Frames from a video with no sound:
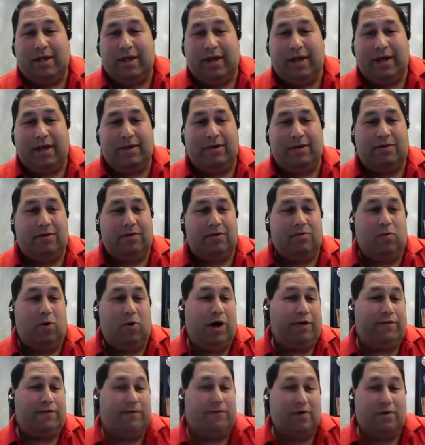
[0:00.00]
had
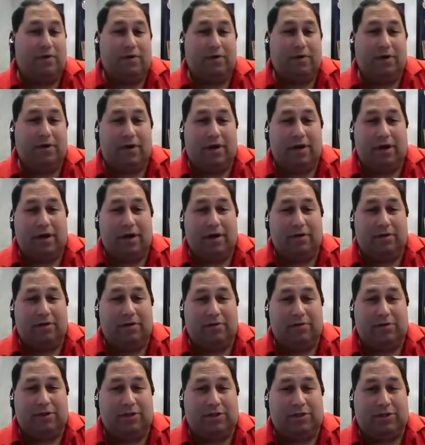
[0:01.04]
Watford,
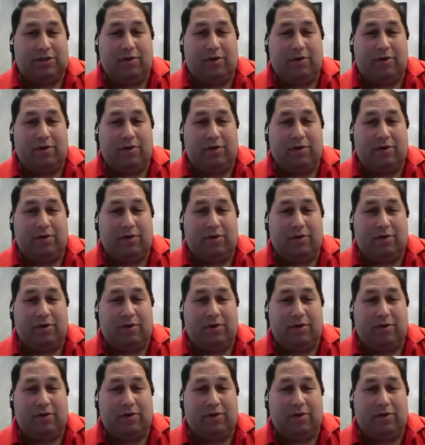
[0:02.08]
who just